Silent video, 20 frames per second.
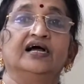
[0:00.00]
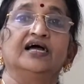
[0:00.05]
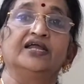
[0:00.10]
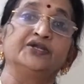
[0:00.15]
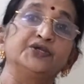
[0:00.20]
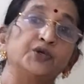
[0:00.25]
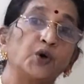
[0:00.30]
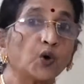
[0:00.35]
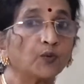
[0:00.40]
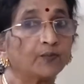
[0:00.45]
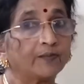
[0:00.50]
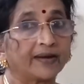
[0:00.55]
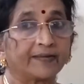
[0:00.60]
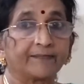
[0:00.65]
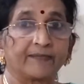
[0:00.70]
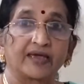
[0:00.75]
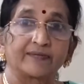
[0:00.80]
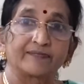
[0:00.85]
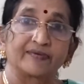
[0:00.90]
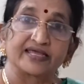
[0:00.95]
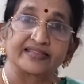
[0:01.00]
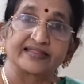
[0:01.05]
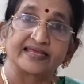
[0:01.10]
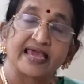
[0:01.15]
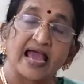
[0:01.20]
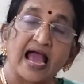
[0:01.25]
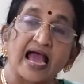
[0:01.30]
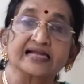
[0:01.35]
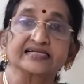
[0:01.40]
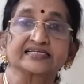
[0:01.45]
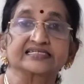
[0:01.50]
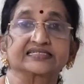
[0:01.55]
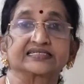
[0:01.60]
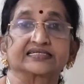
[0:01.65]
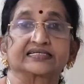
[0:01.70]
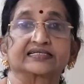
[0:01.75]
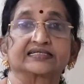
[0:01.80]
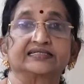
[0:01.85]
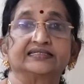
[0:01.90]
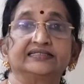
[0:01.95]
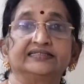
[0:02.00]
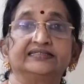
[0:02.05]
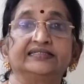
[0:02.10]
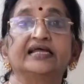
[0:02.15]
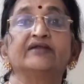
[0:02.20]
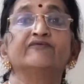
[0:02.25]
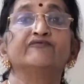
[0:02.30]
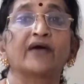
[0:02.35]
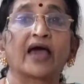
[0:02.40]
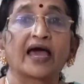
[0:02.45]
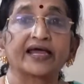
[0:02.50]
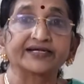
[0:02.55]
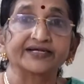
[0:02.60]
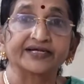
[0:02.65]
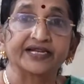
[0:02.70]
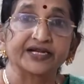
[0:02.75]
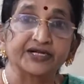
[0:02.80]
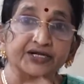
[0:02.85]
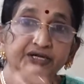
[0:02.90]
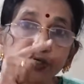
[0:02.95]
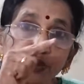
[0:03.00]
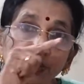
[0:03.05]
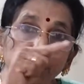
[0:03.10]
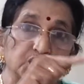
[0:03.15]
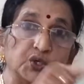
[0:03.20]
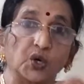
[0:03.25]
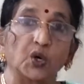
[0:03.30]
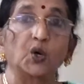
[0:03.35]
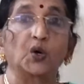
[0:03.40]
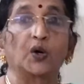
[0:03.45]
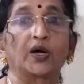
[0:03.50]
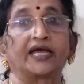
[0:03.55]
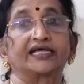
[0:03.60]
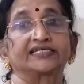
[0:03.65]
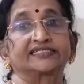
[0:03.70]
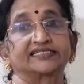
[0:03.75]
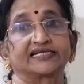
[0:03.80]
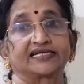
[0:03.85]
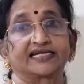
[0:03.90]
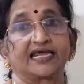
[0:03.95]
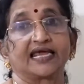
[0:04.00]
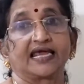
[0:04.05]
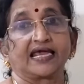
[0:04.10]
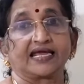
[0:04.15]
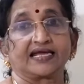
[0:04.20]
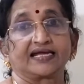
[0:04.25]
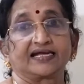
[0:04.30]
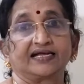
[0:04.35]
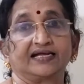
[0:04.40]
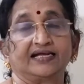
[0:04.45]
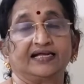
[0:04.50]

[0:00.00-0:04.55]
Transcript: No, may be the answer. Then where did you go yesterday?